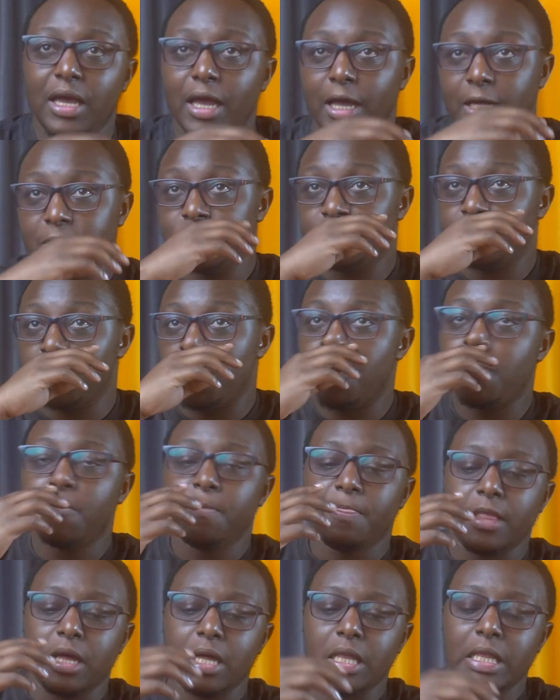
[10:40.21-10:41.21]
And so
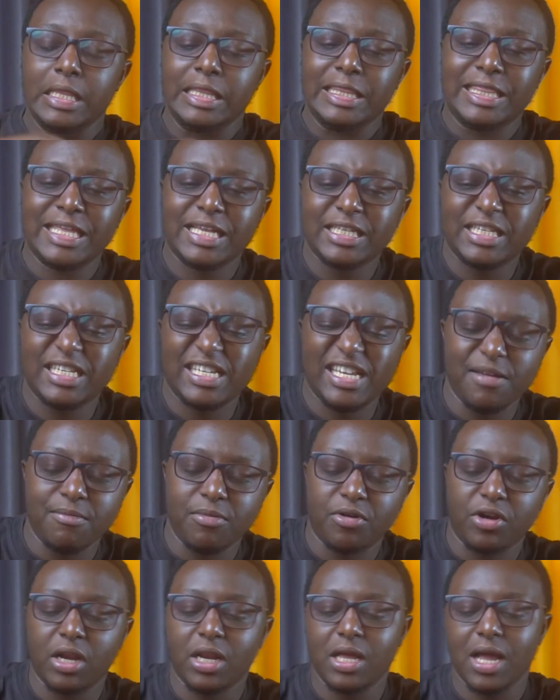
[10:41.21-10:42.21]
this team
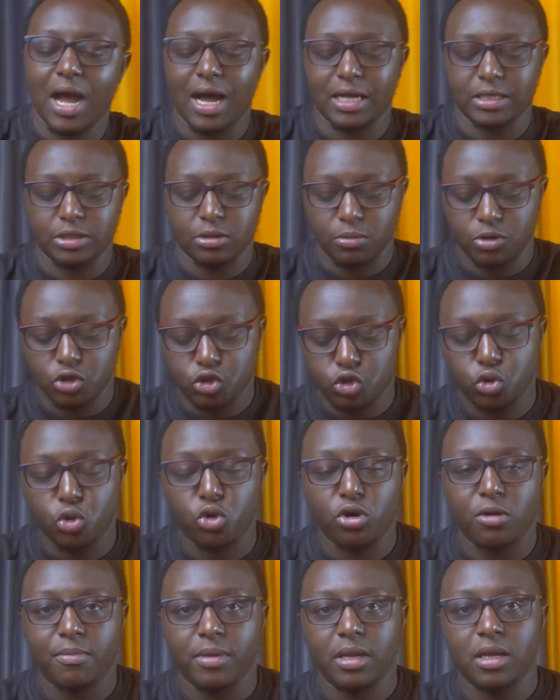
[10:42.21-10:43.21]
really has
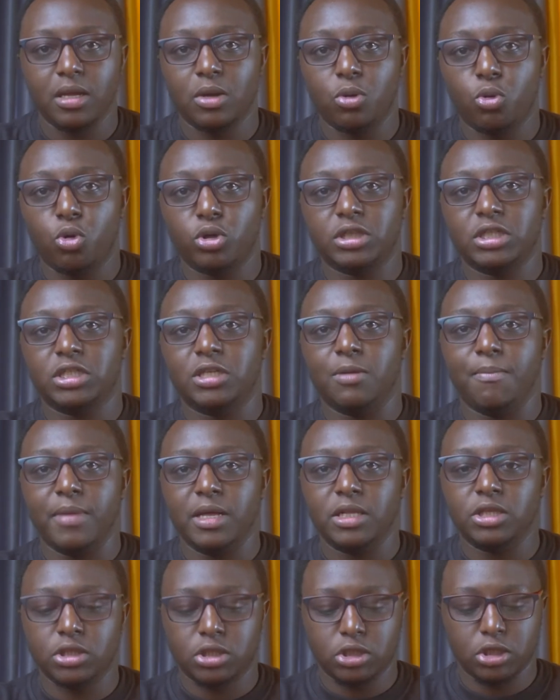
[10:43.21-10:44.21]
shown me what it
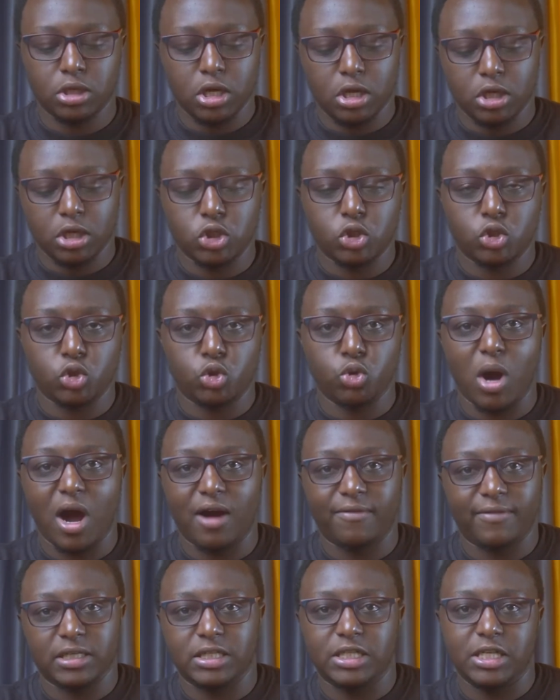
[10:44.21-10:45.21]
means to
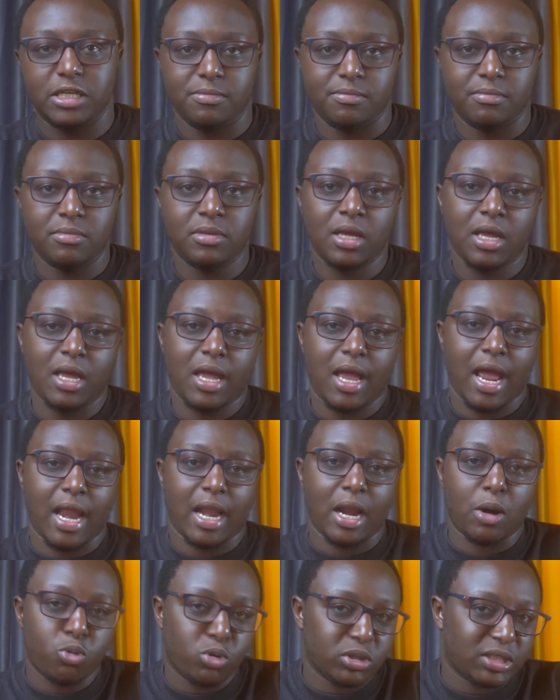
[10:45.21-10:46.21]
have a team and
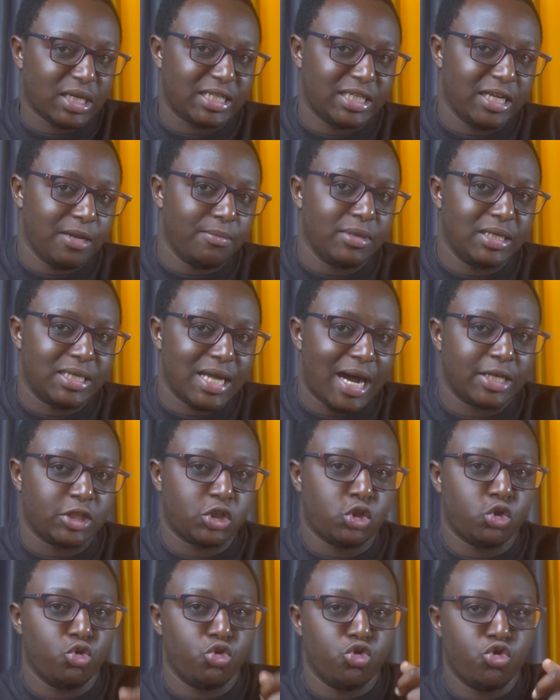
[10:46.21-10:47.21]
what a team does
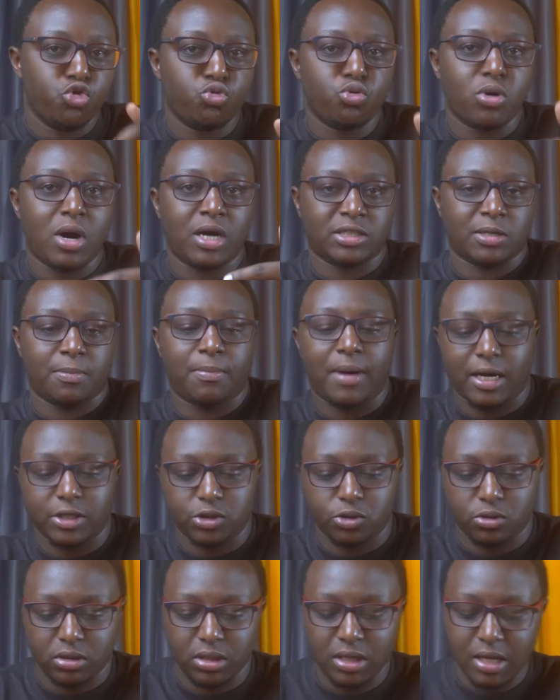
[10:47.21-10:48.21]
to you as a
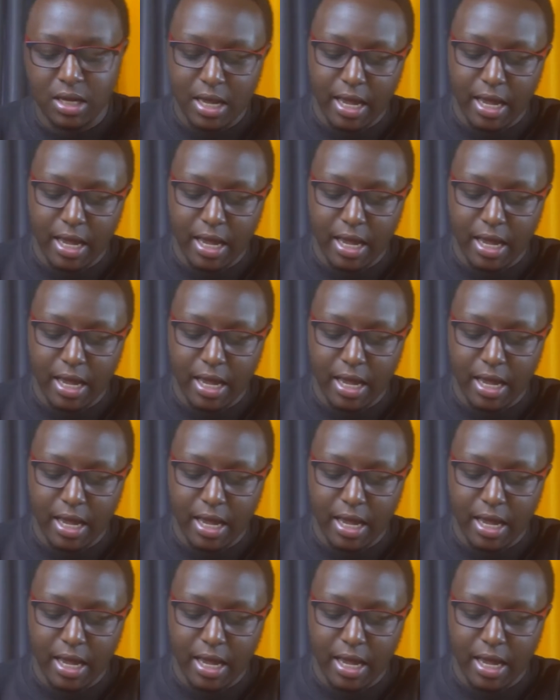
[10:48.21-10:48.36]
person.